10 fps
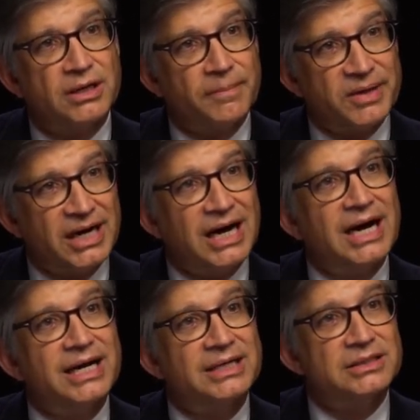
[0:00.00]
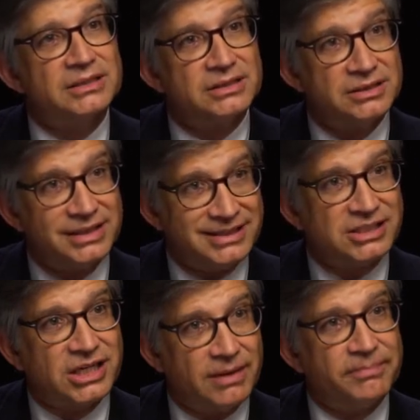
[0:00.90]
behind his
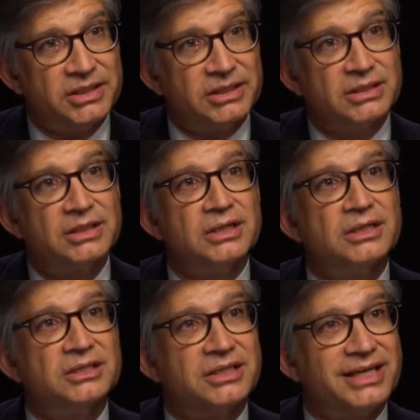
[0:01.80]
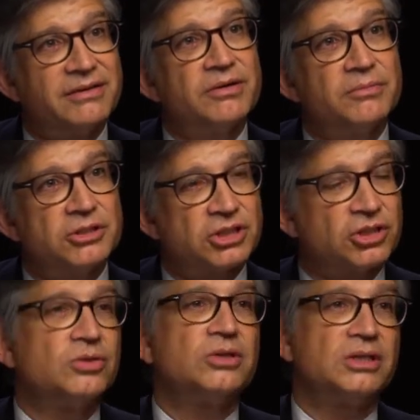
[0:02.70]
company to give him the
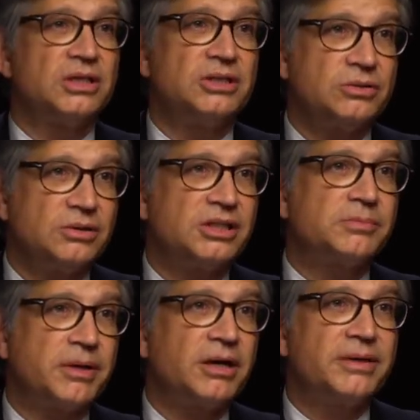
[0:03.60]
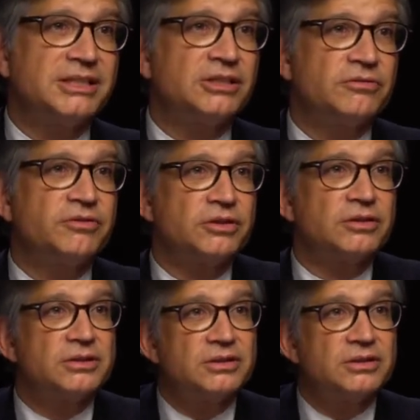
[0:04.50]
security to experiment still further.